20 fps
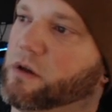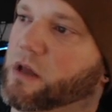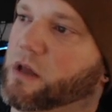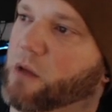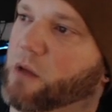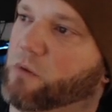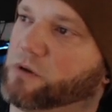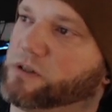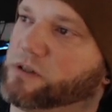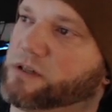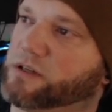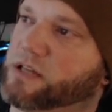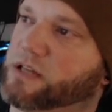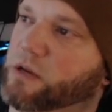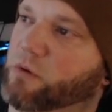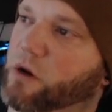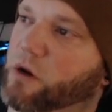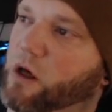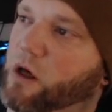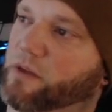And we'll just see
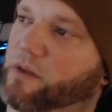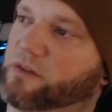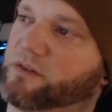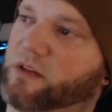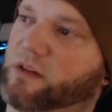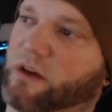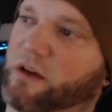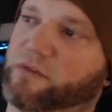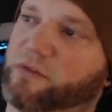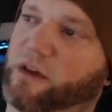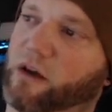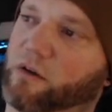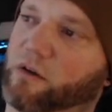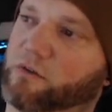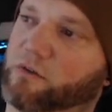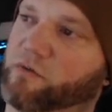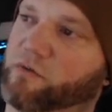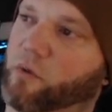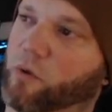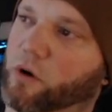what all this stuff sells
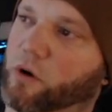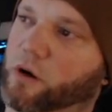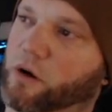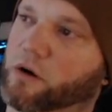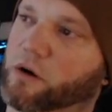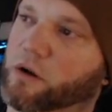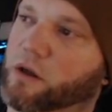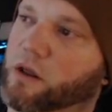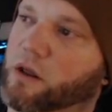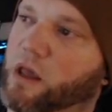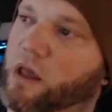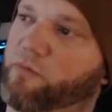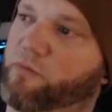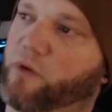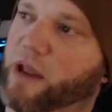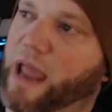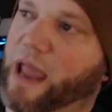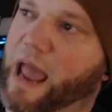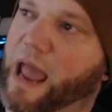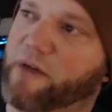for. If
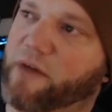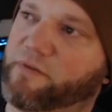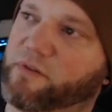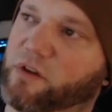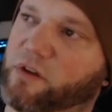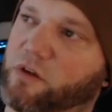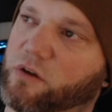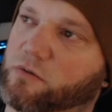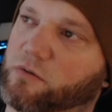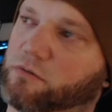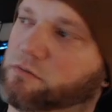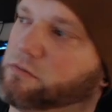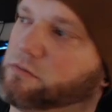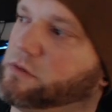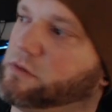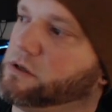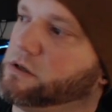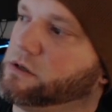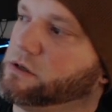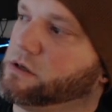we have to,
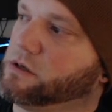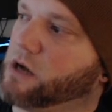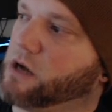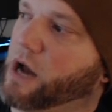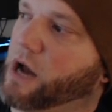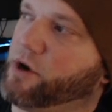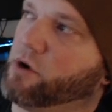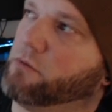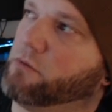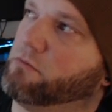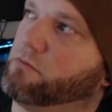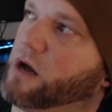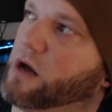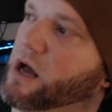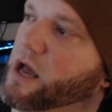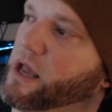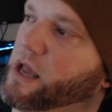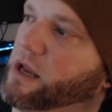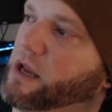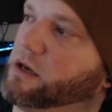I don't
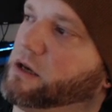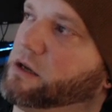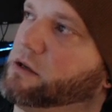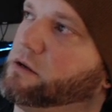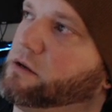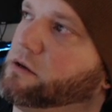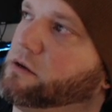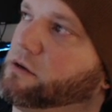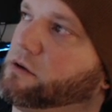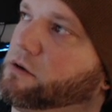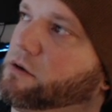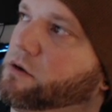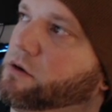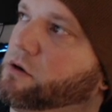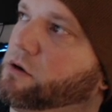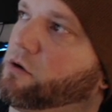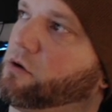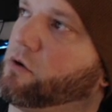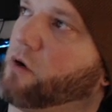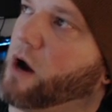mind
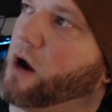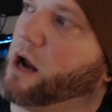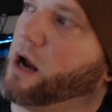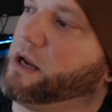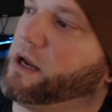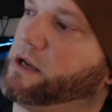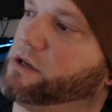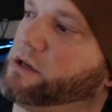grinding